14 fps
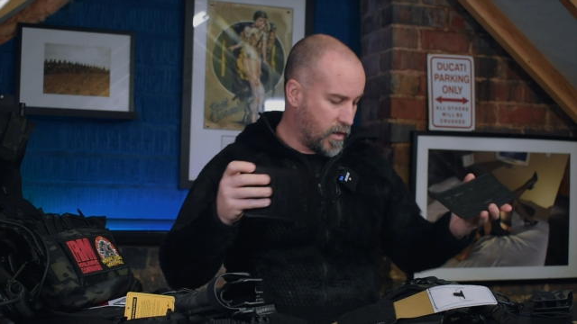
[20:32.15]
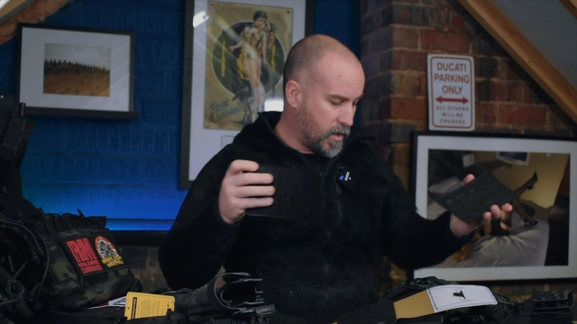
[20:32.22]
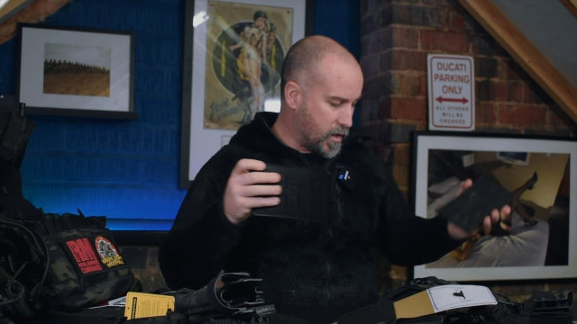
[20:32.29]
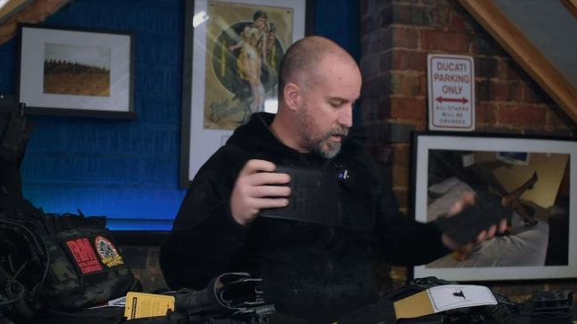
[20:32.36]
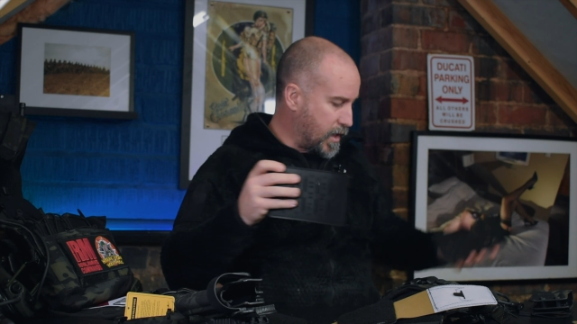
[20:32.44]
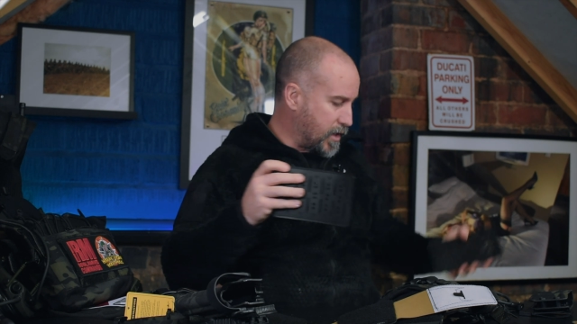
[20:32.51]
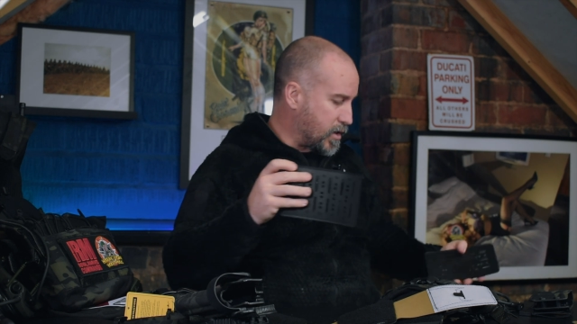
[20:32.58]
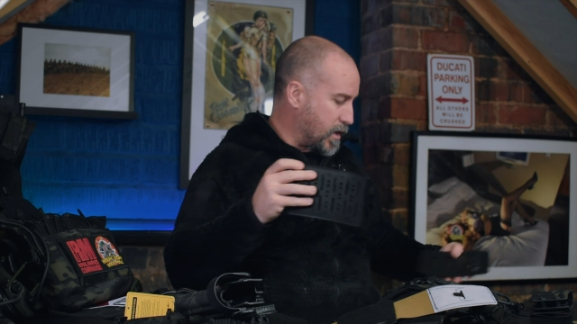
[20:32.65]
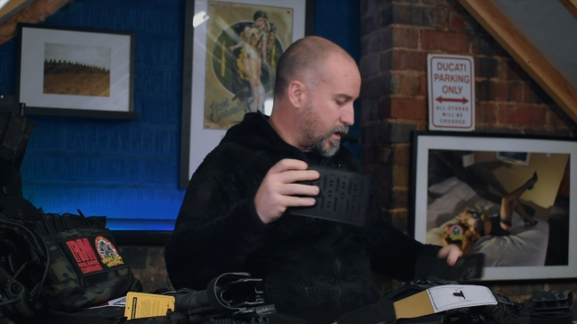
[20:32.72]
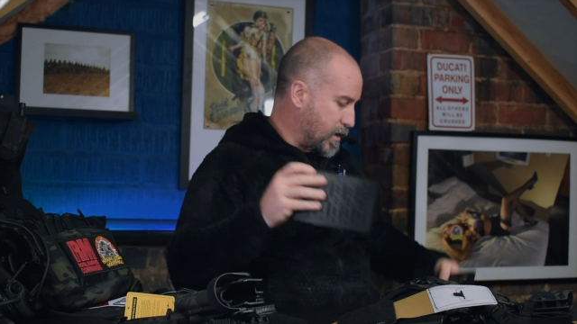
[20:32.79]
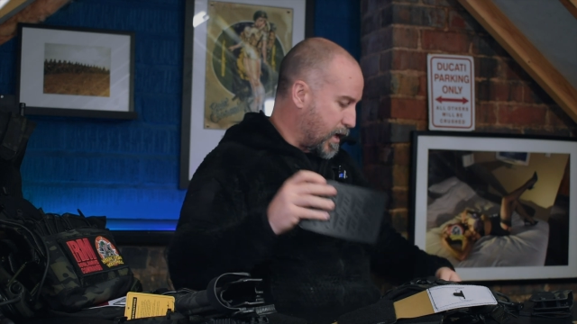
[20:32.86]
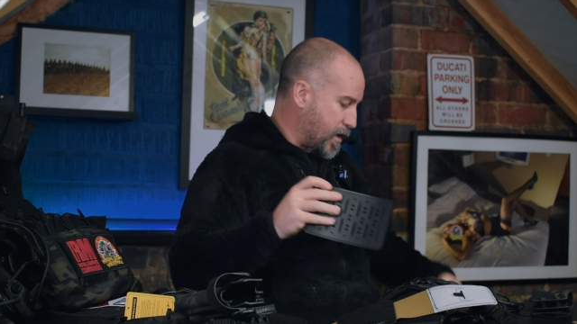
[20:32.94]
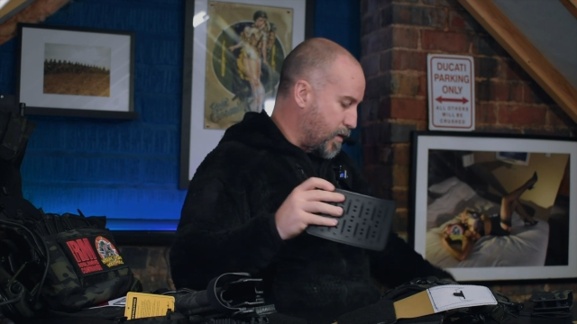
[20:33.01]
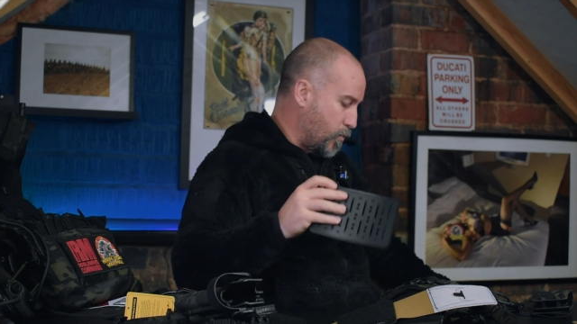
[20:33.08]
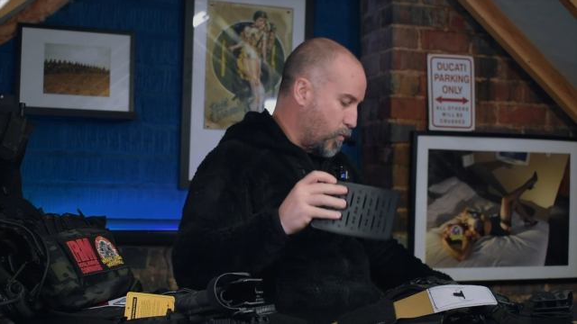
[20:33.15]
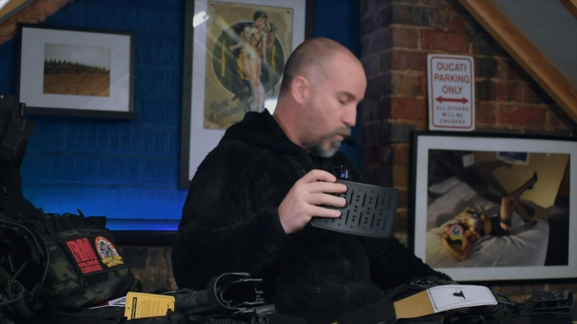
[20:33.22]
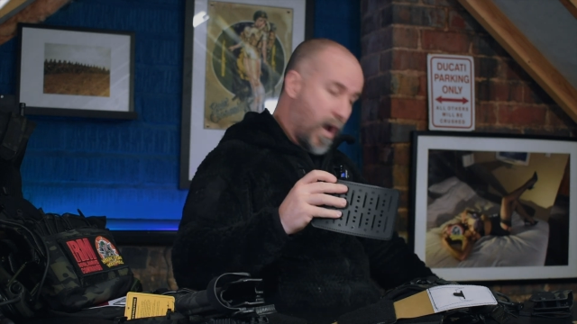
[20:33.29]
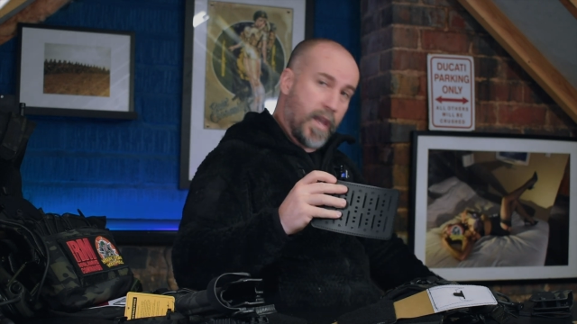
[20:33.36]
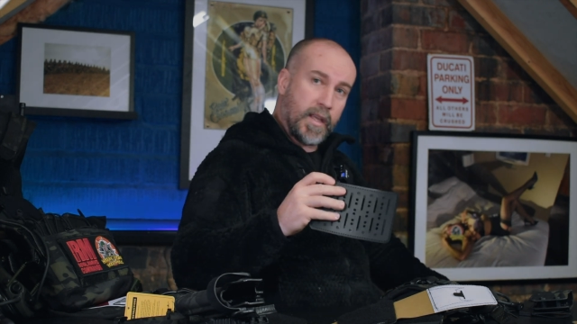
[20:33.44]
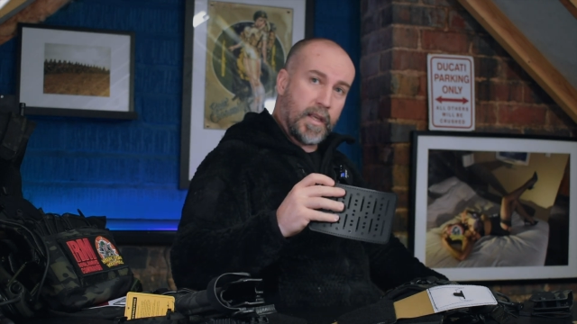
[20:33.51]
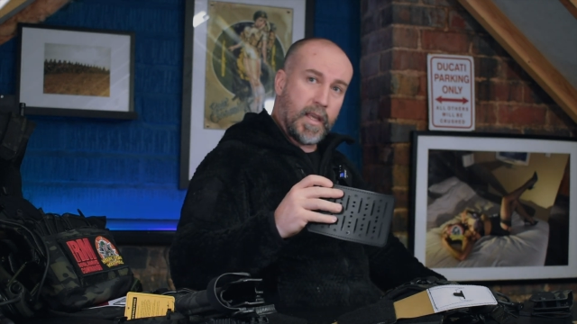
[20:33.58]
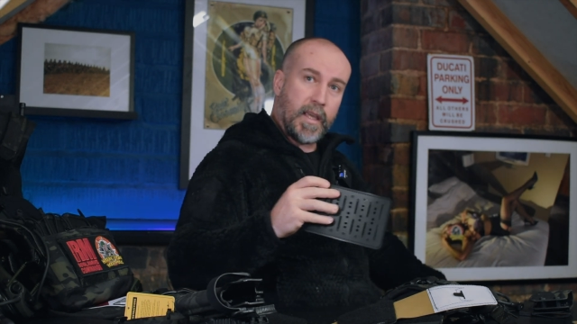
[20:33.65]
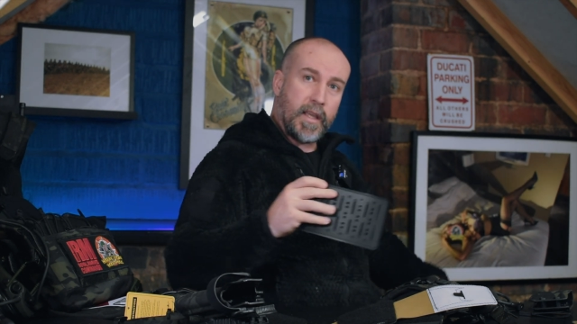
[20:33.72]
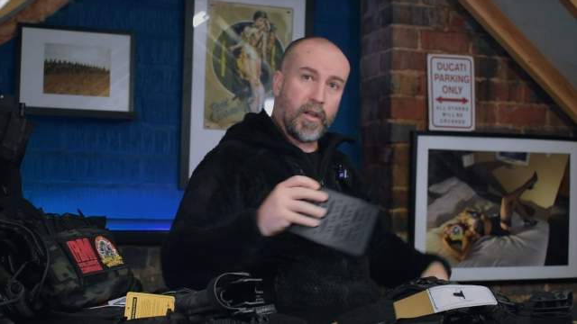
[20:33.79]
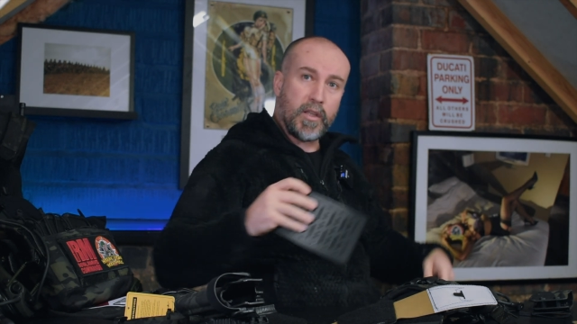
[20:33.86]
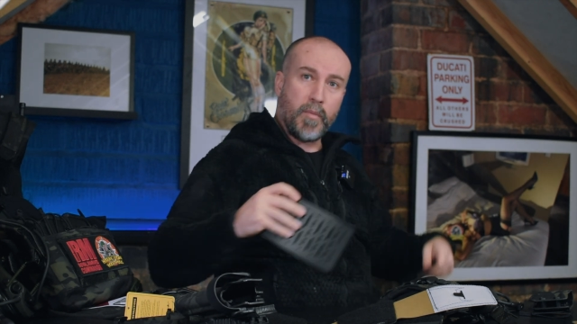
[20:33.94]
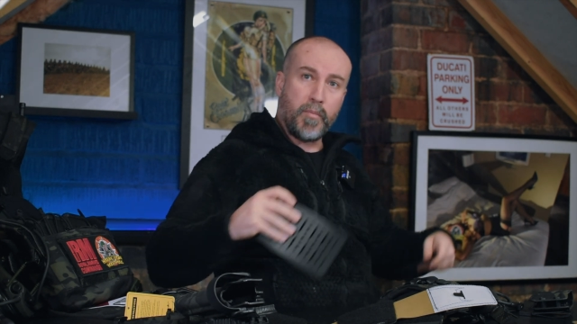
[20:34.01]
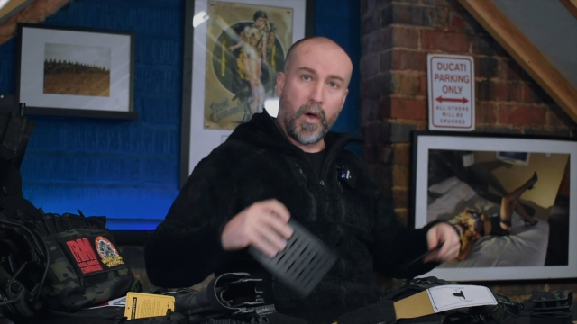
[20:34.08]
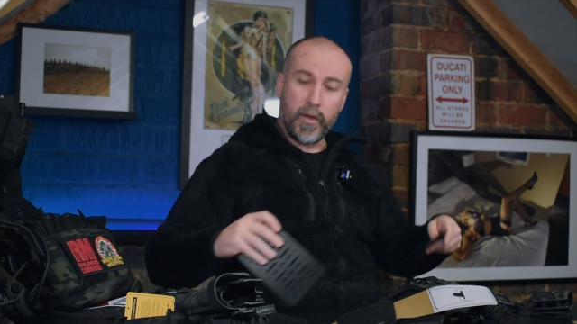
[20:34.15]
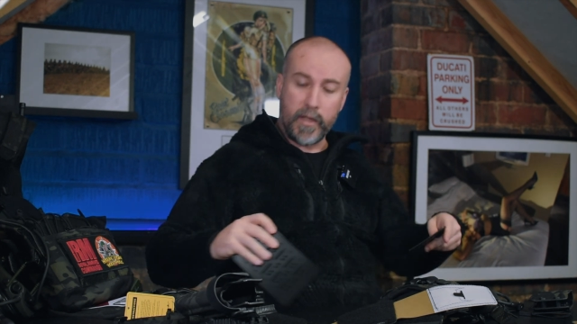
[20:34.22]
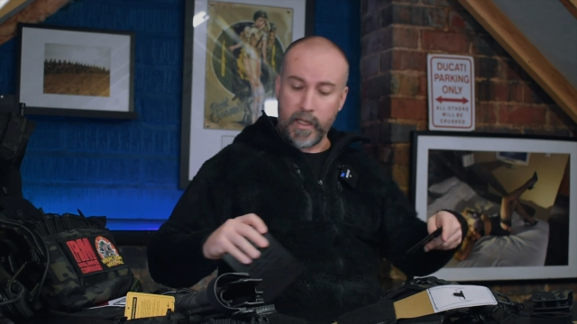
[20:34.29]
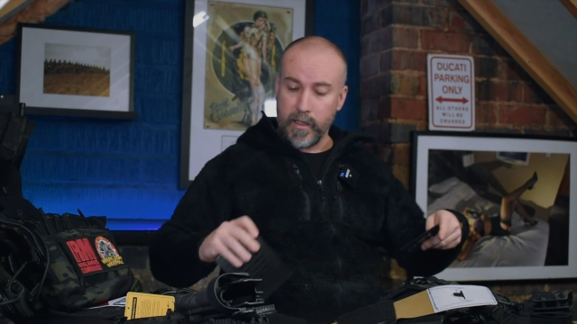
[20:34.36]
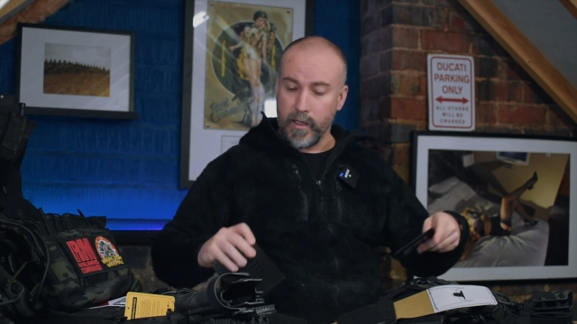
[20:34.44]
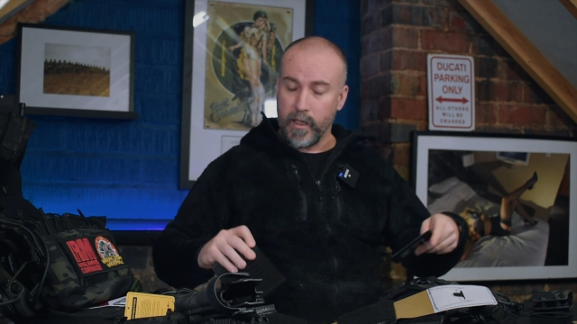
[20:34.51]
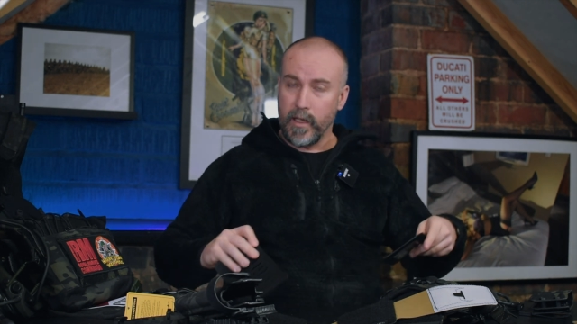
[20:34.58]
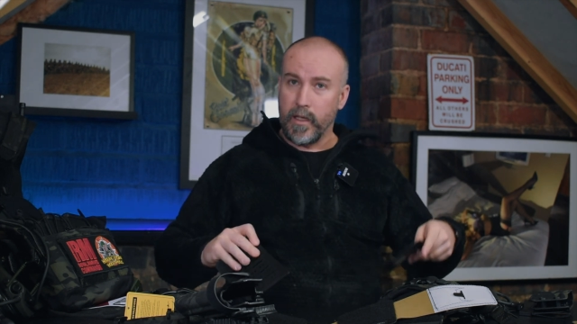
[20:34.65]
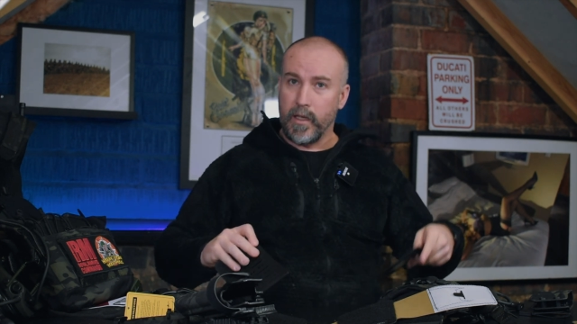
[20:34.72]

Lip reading: you can literally get them where you need on your body.